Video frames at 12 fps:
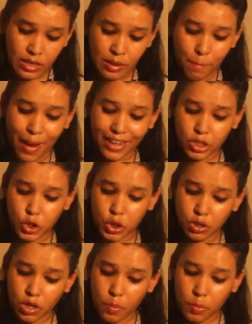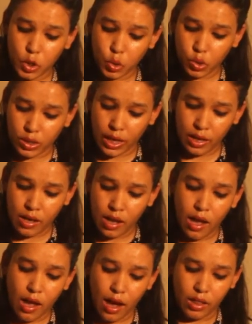The batter should not be too thick,
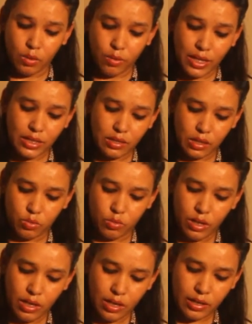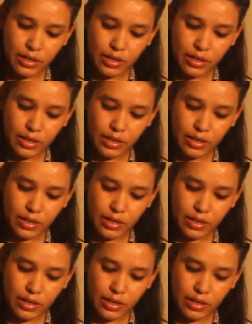otherwise it will